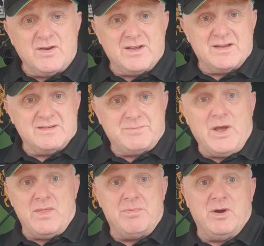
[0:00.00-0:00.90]
got to be
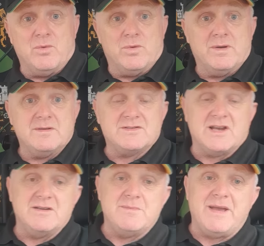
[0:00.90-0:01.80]
on the ball.
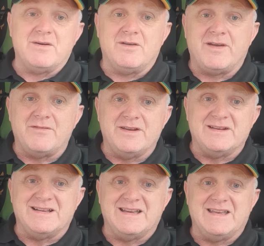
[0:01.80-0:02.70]
So you're better off
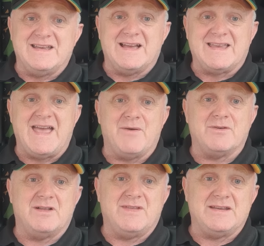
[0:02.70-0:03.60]
having an
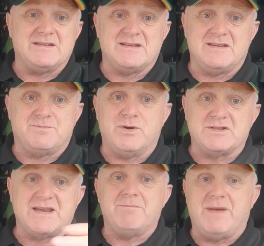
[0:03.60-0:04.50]
account, and you
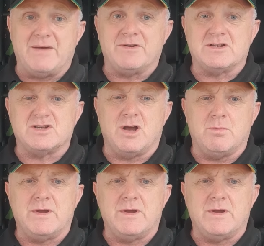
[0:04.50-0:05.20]
put £10 at a time.